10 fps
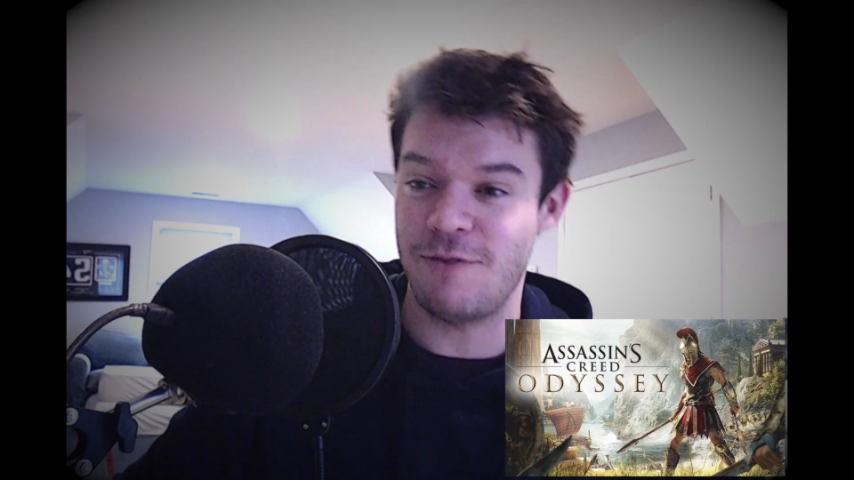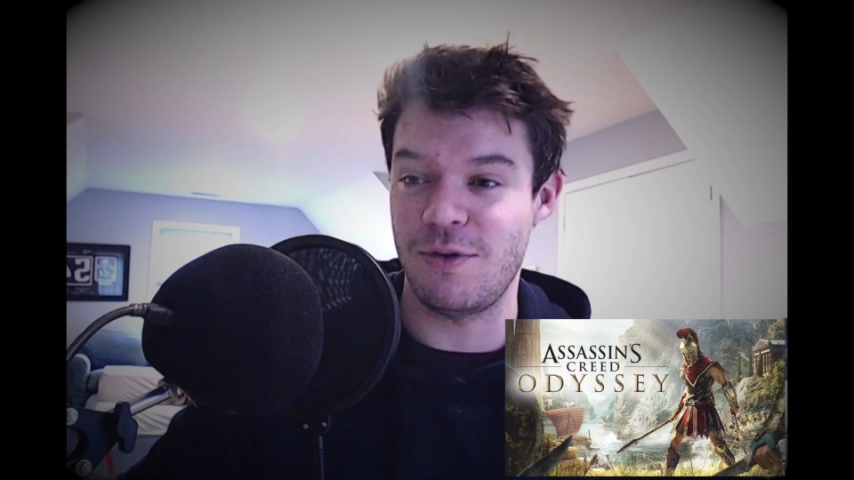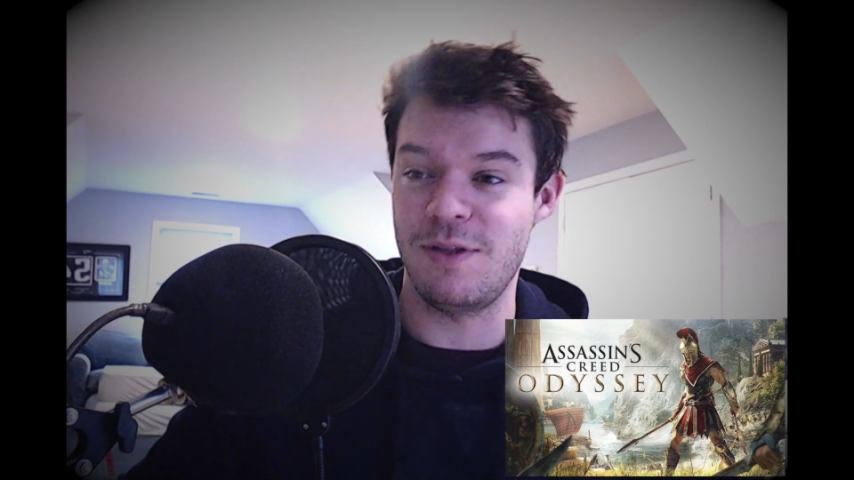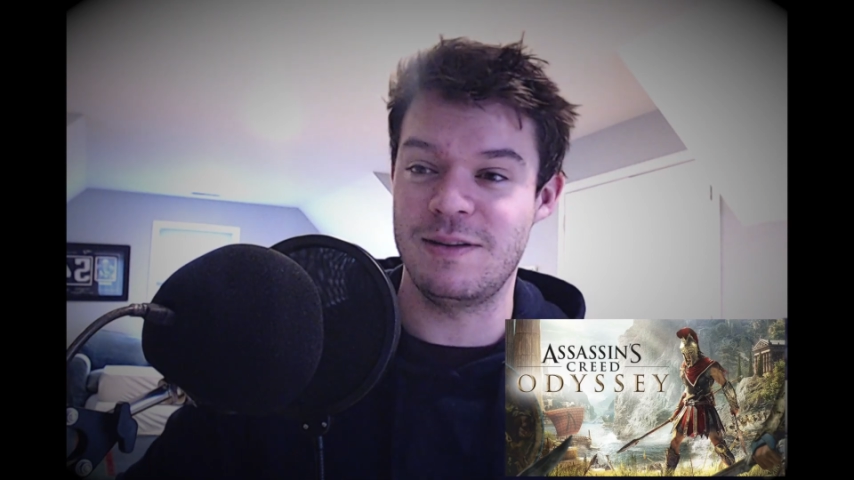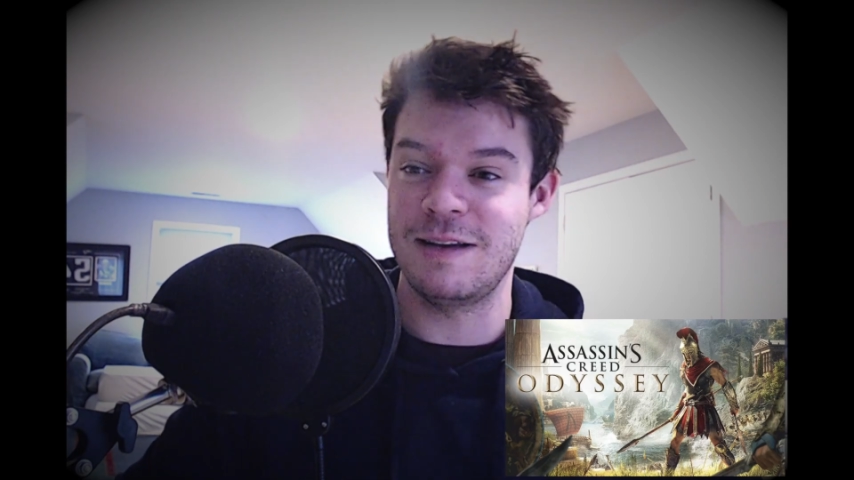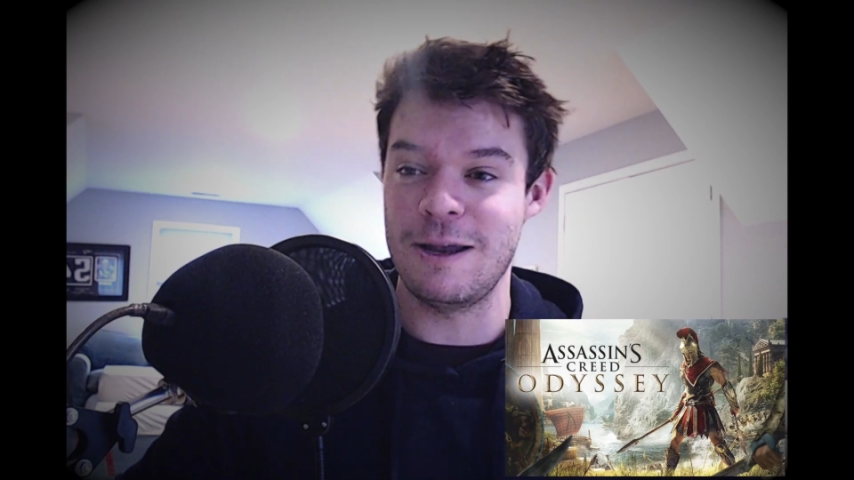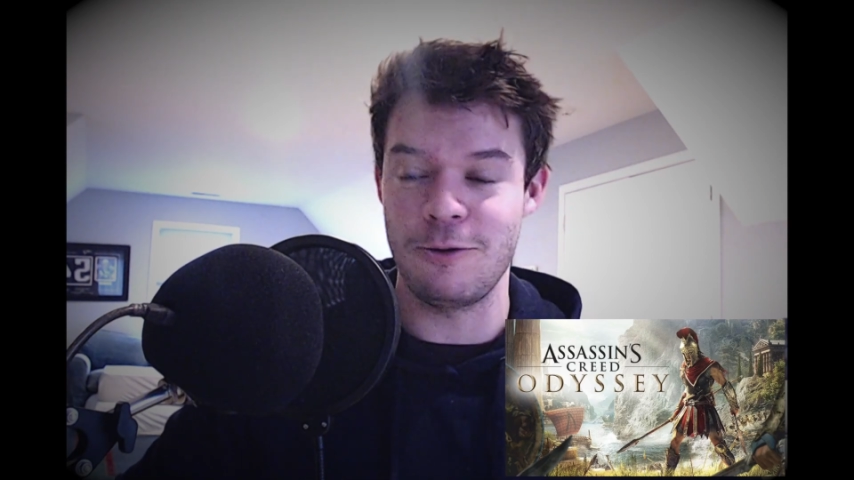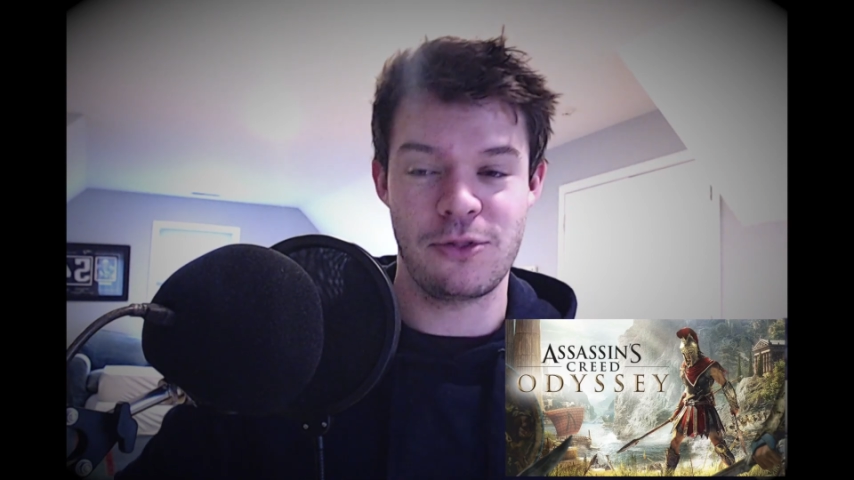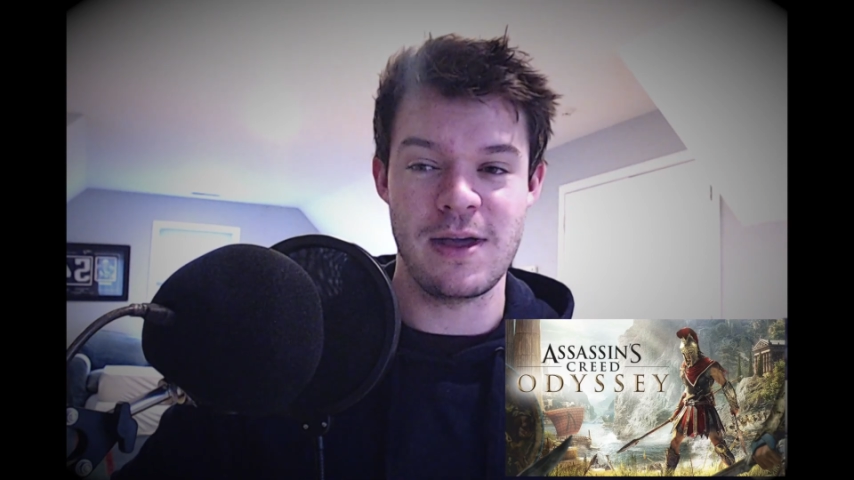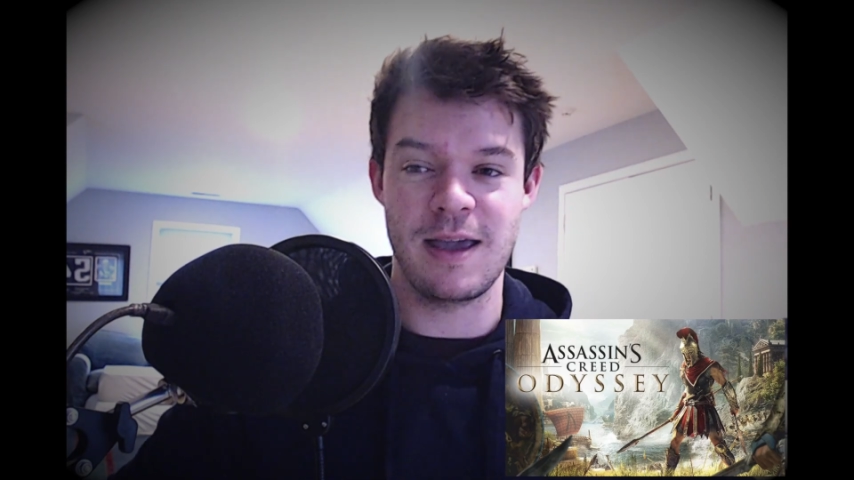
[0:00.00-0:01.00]
every
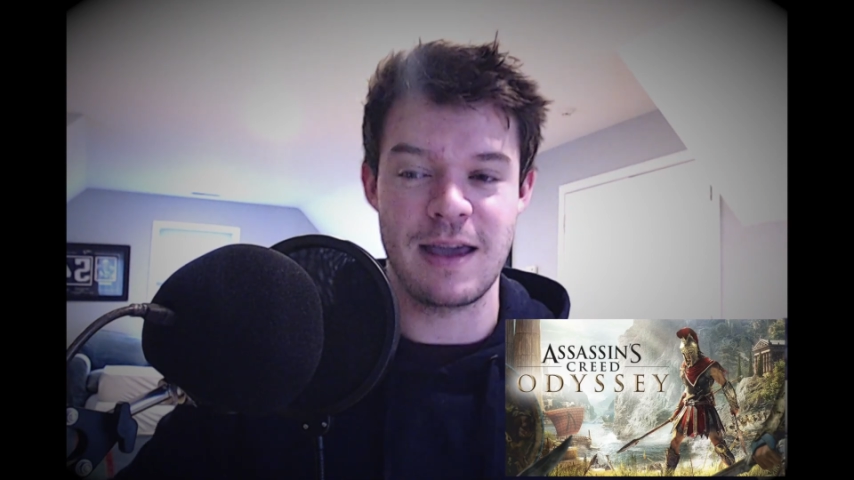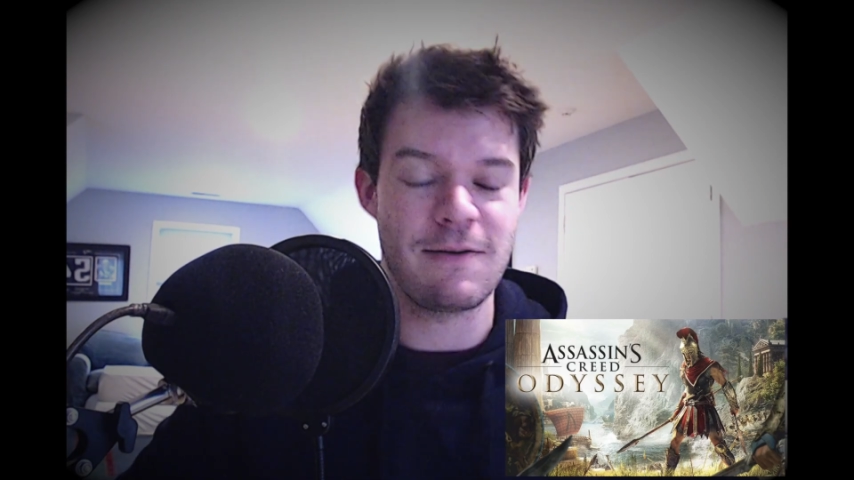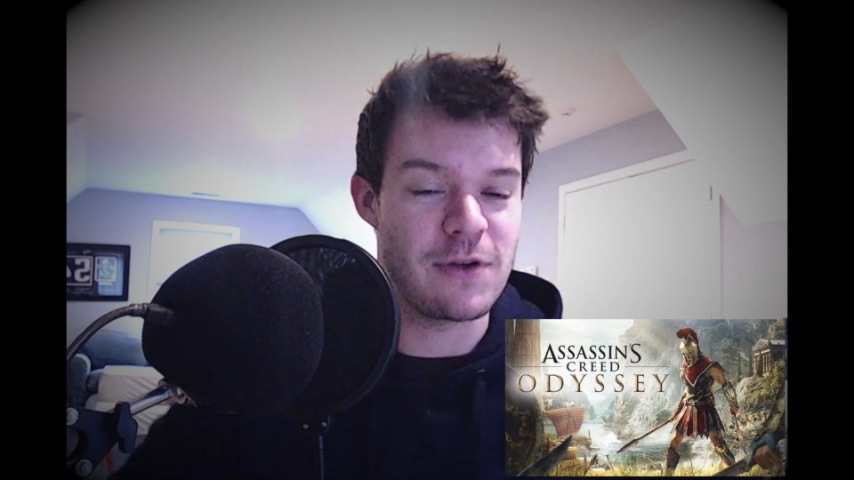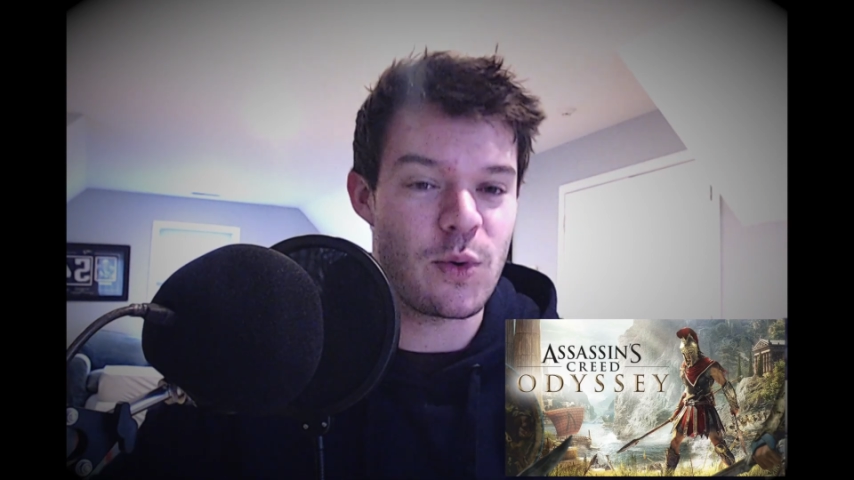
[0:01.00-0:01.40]
little thing,